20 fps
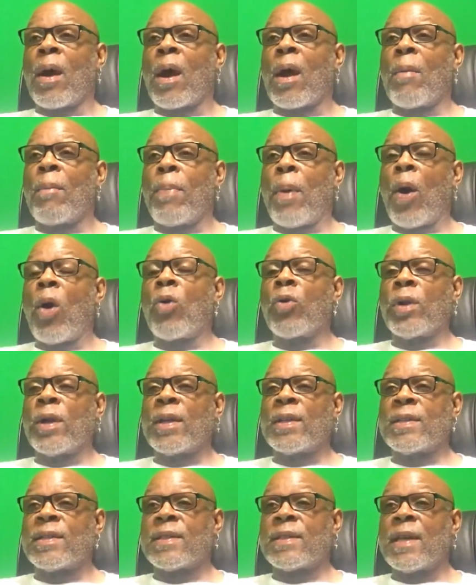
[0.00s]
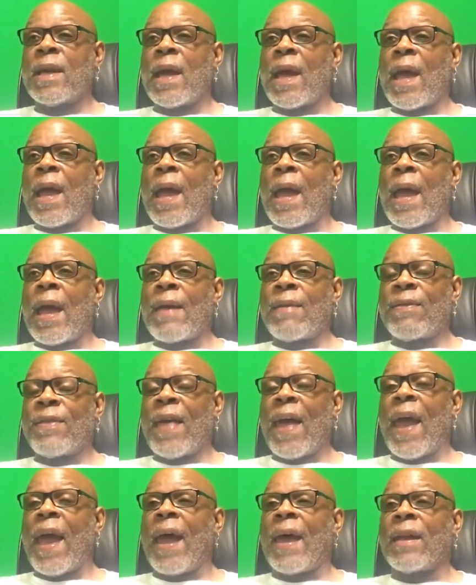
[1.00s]
components
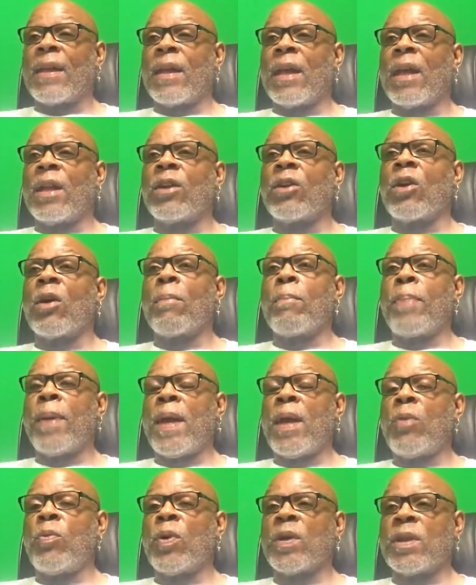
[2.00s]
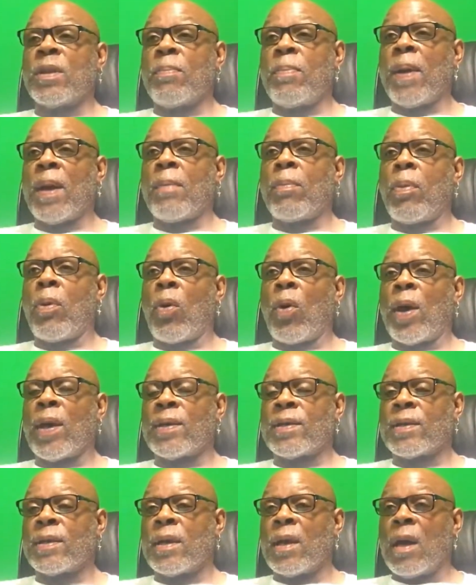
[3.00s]
that it'll compete with the big
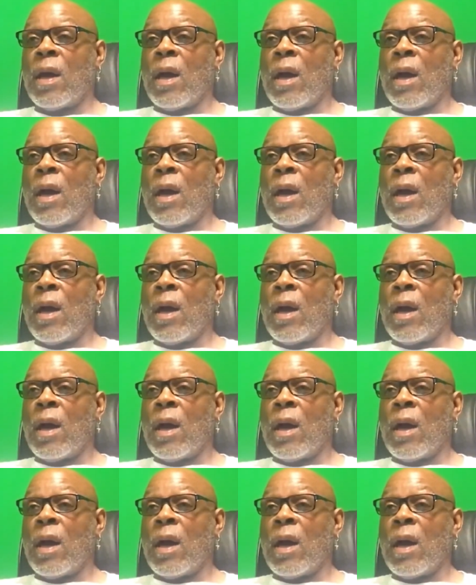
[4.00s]
boys.